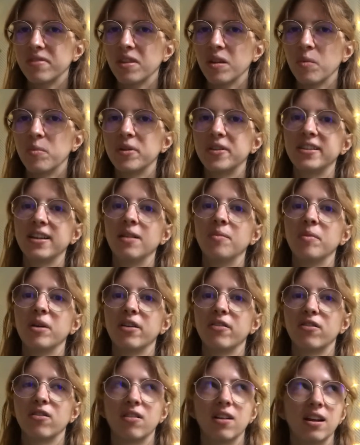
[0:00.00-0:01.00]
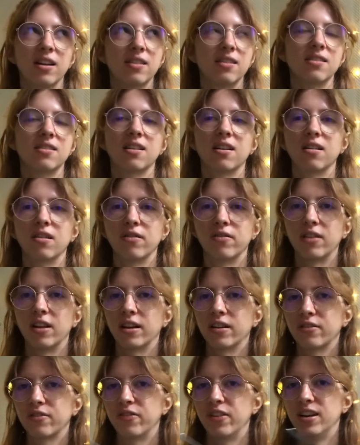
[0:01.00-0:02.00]
But tell me if you like this kind of
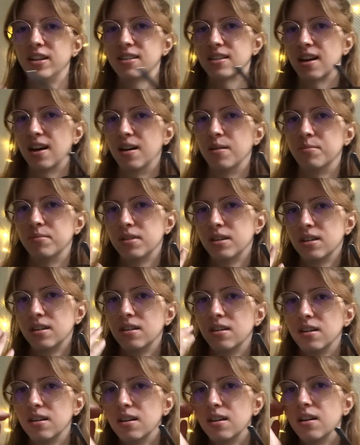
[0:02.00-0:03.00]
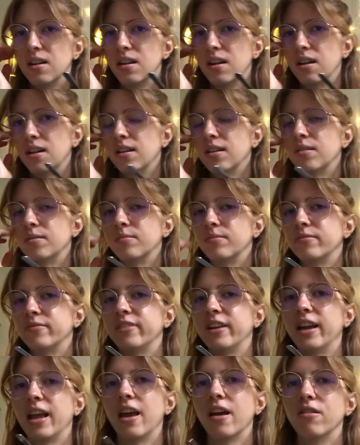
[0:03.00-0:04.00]
like face cam um,
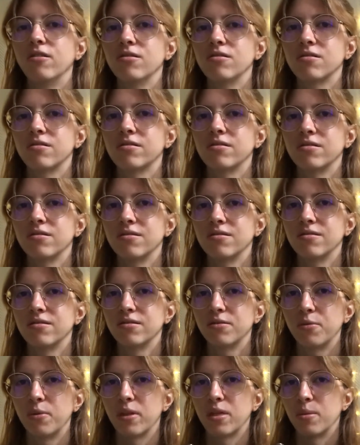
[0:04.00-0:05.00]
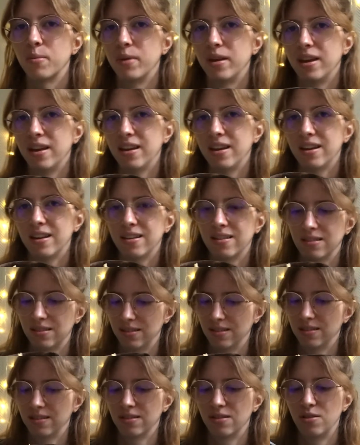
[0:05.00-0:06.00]
videos with me
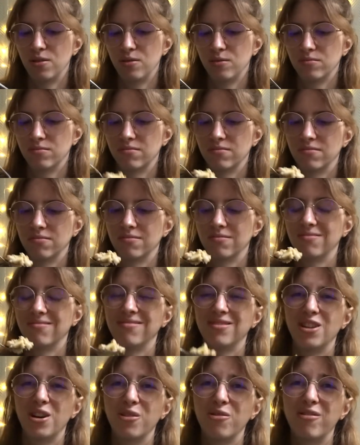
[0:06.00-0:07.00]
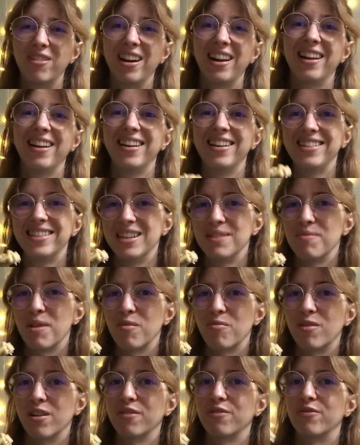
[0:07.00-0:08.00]
oh, not really eating my
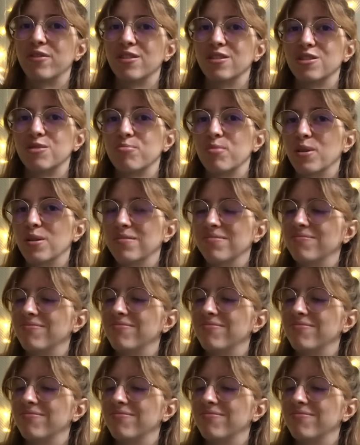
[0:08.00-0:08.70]
breakfast but